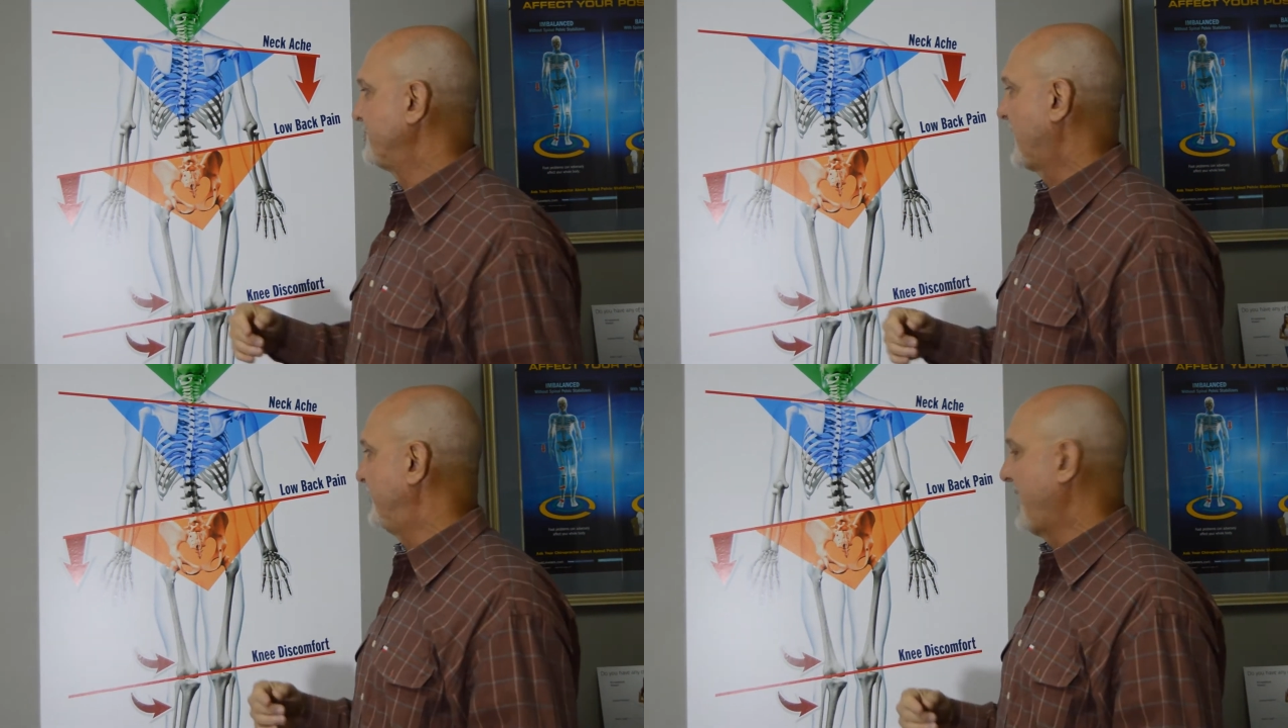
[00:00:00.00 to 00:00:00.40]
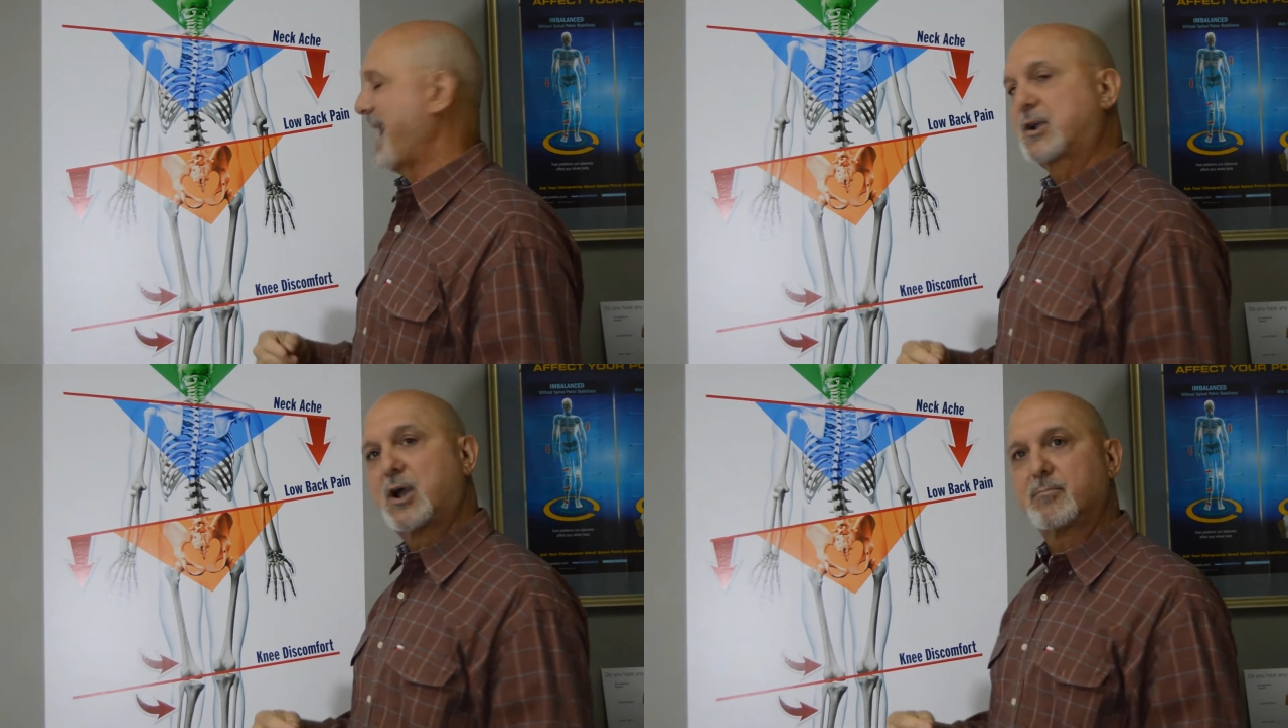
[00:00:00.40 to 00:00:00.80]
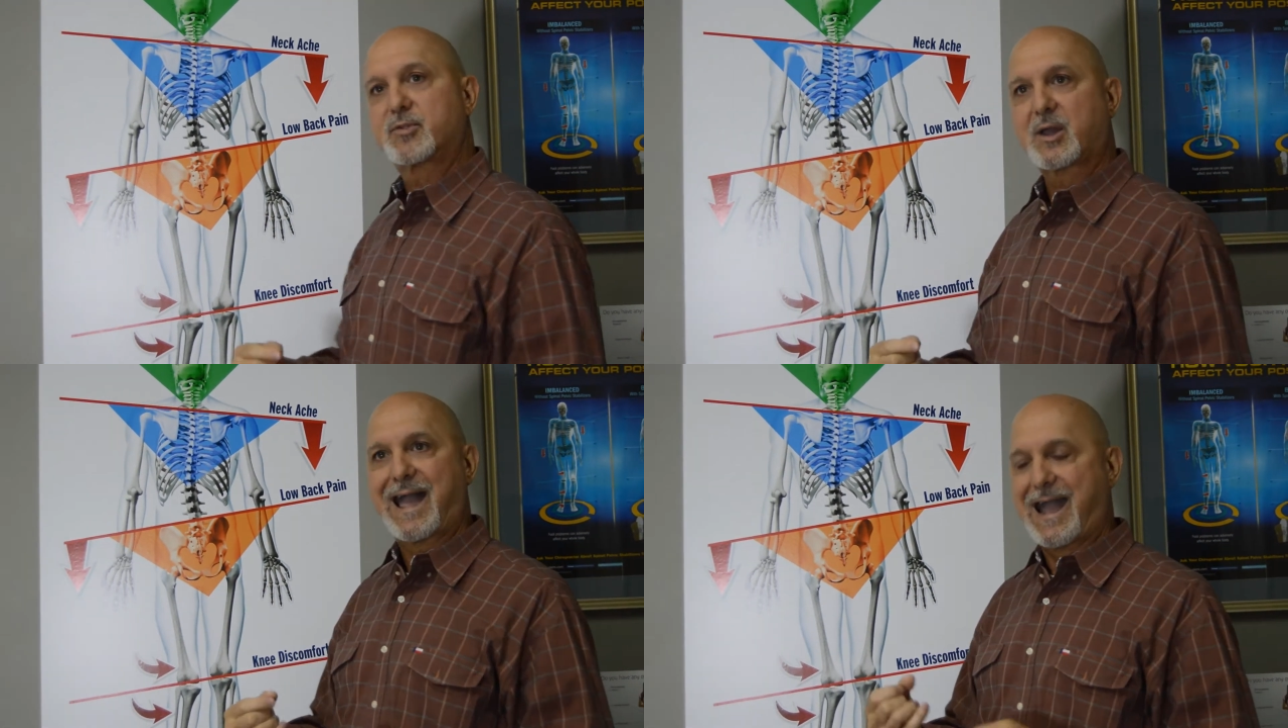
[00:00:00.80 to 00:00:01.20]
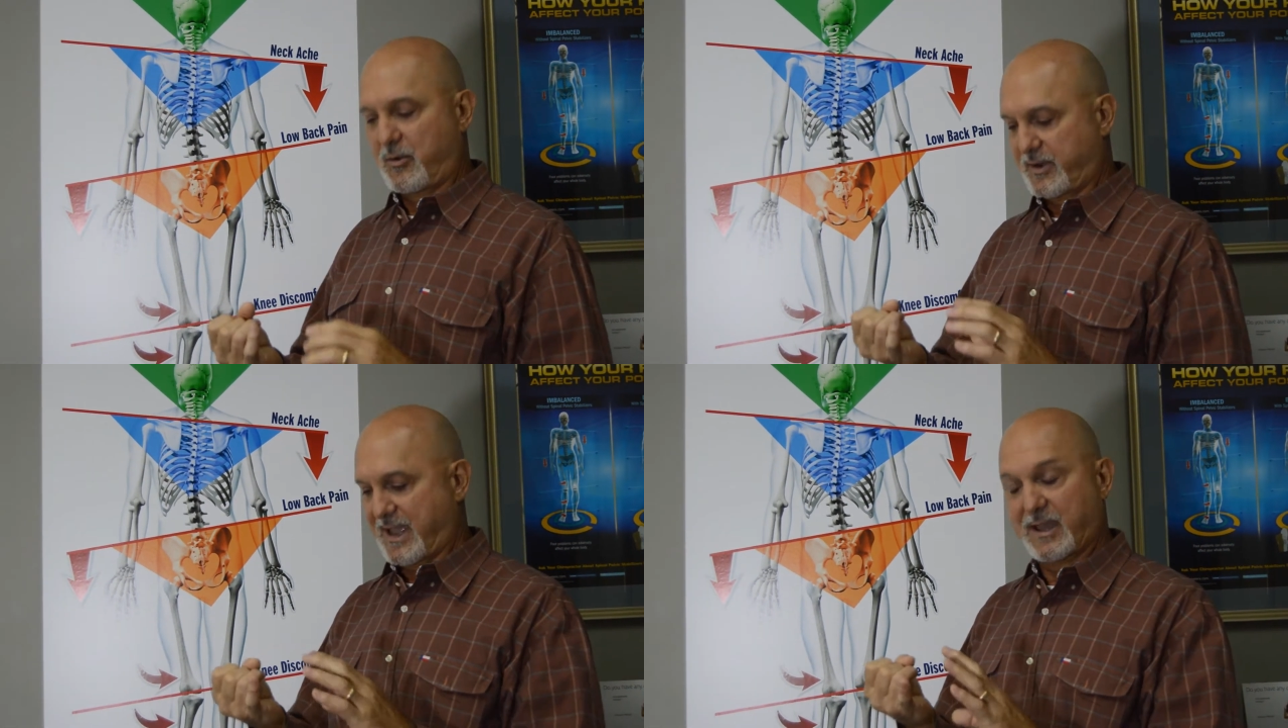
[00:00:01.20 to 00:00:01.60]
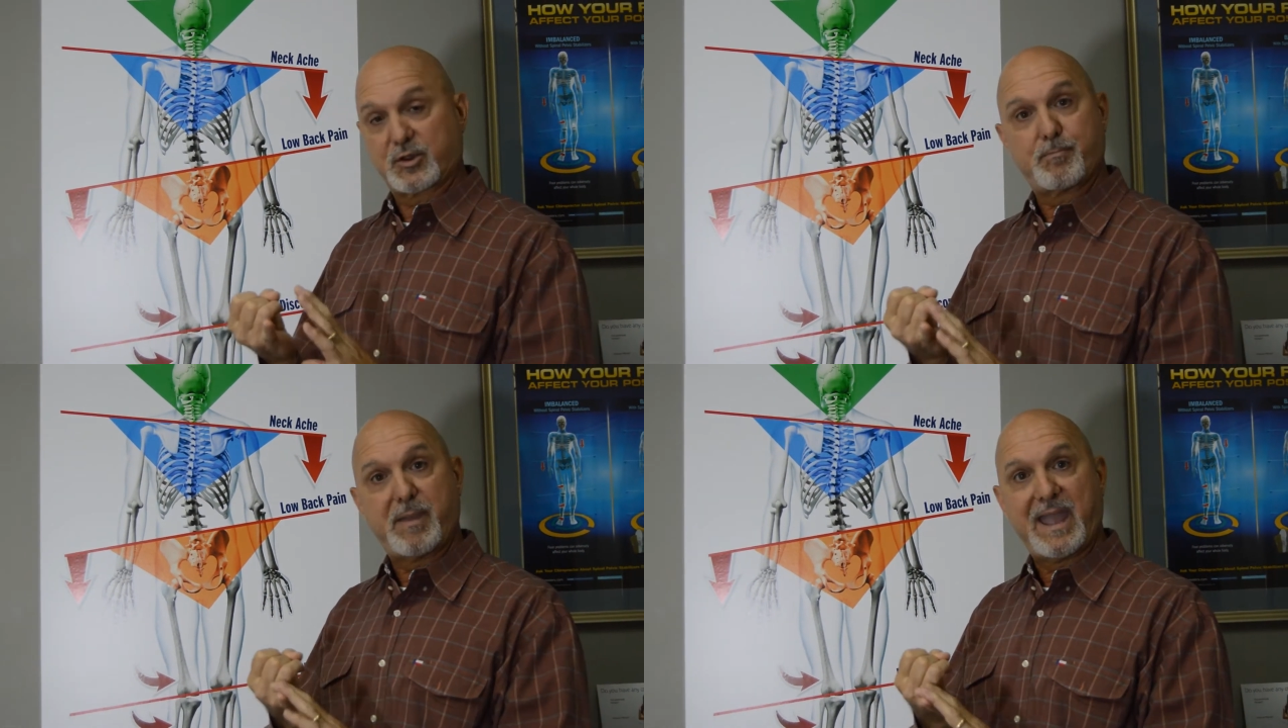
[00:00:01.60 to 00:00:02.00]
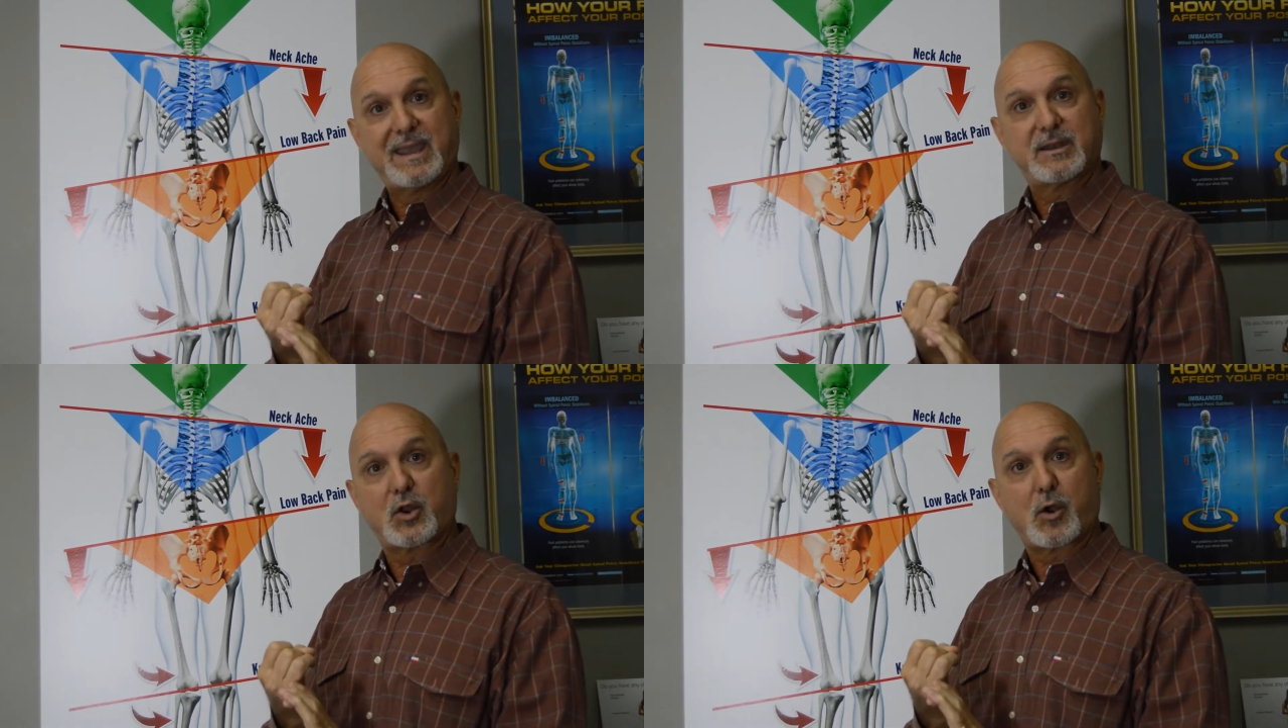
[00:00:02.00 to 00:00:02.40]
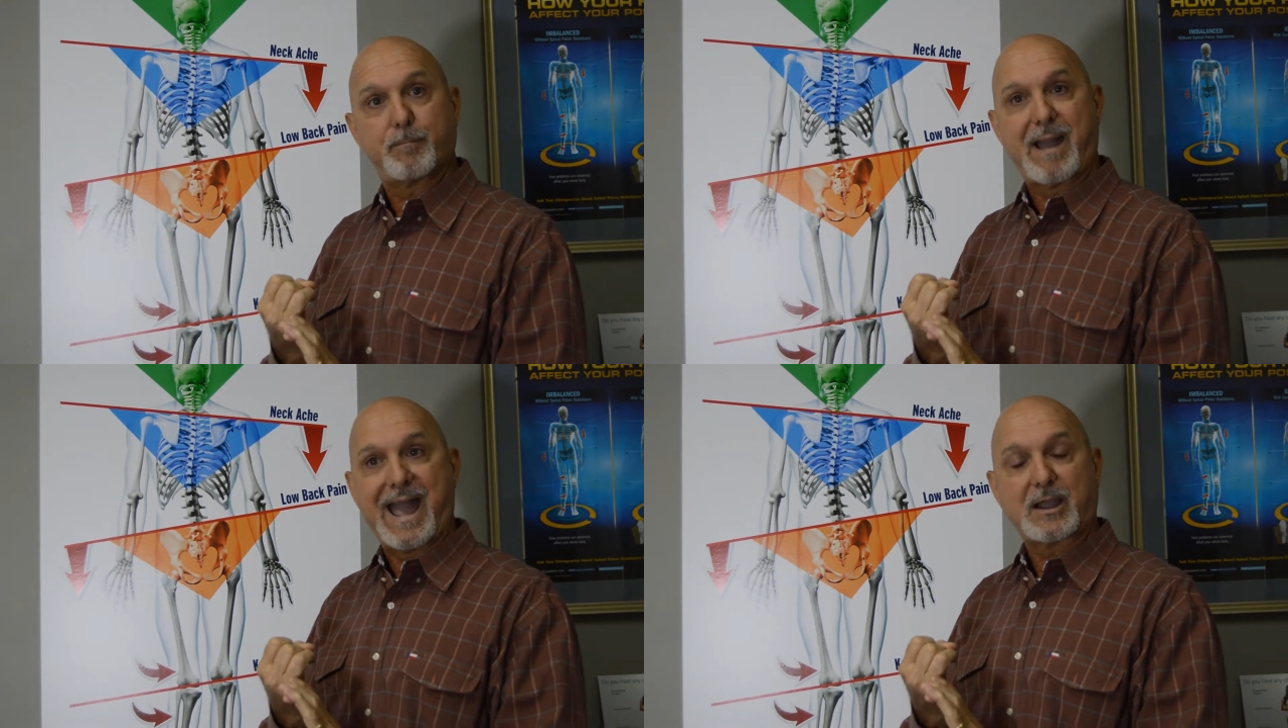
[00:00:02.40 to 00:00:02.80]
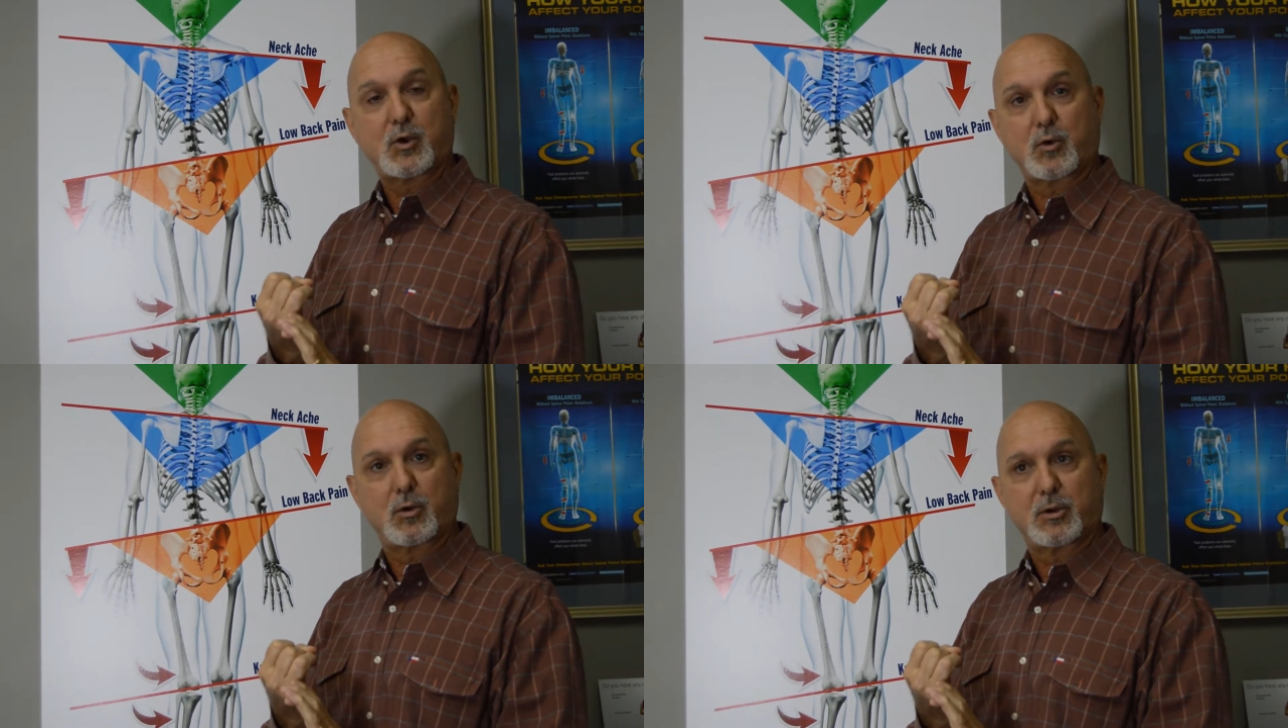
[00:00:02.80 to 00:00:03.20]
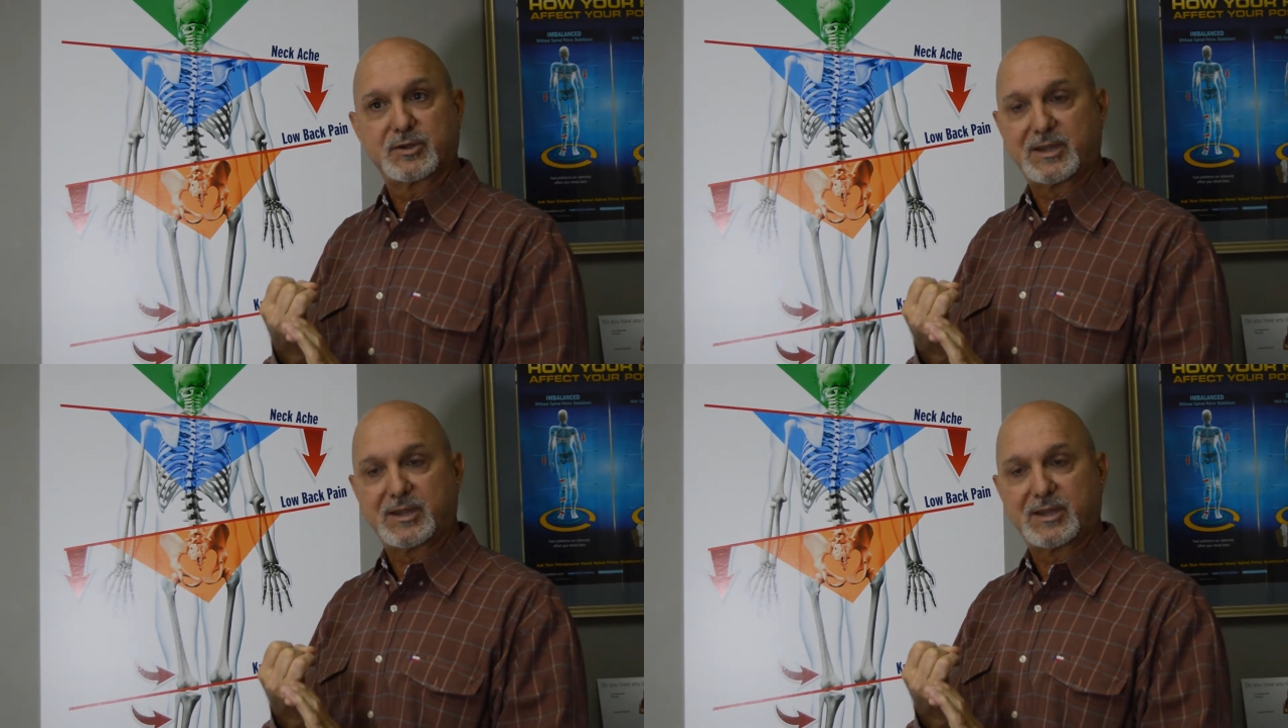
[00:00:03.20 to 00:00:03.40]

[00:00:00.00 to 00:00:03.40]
And that comes out as pain in our back or our